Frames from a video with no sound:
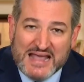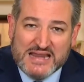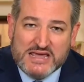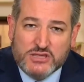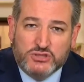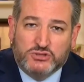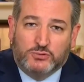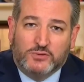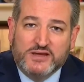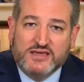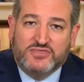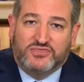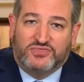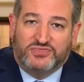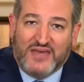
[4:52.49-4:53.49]

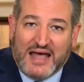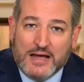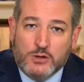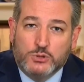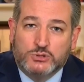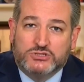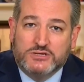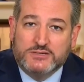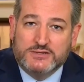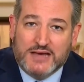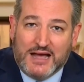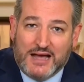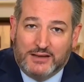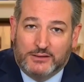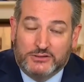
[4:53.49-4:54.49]

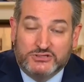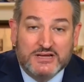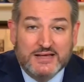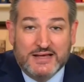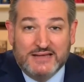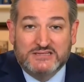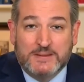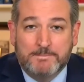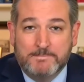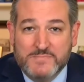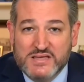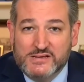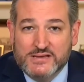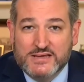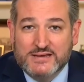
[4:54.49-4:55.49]
$83,000. You know, that That's number
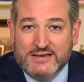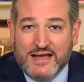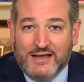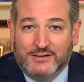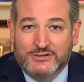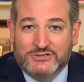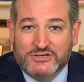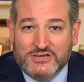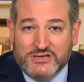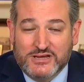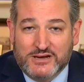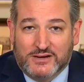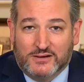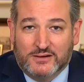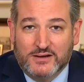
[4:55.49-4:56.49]
keeps changing. There,
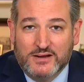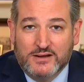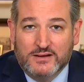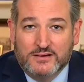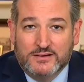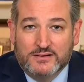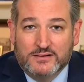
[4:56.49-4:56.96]
there, there,